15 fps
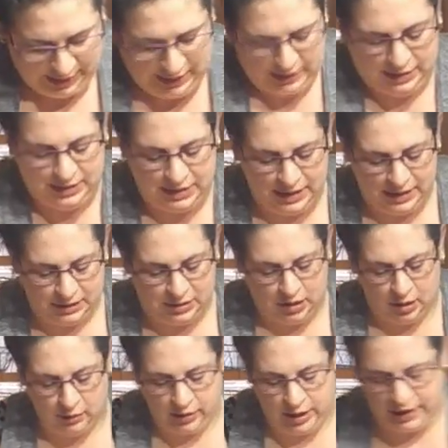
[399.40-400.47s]
See, it's
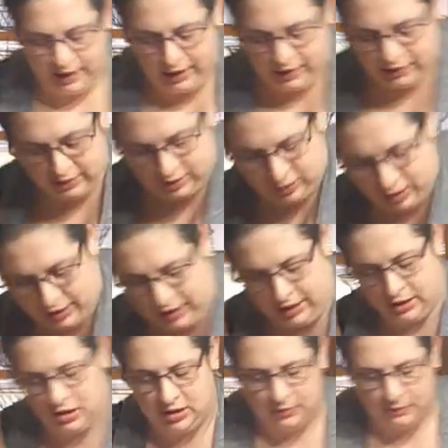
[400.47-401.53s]
already starting to